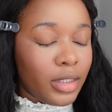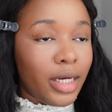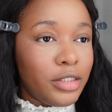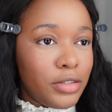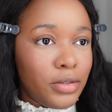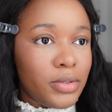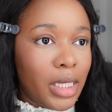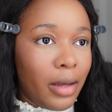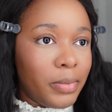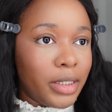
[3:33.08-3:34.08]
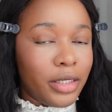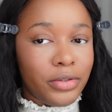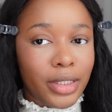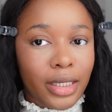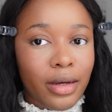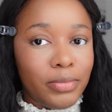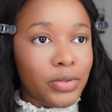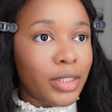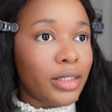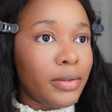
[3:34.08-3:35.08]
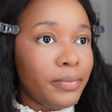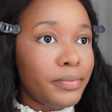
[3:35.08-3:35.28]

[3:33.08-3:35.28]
I just use the applicator that comes with it.